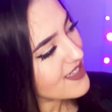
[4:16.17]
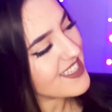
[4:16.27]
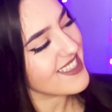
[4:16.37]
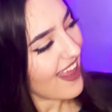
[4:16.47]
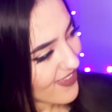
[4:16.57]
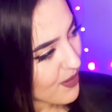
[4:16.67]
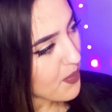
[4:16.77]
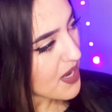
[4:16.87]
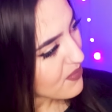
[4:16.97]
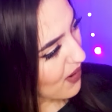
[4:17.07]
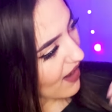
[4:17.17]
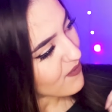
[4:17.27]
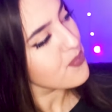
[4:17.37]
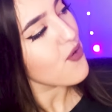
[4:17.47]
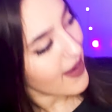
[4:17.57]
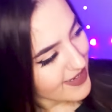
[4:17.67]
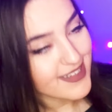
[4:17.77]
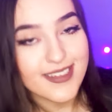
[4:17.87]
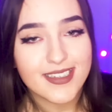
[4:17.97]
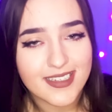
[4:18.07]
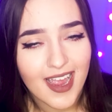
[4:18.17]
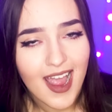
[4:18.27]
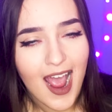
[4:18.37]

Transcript: understand that people have brains?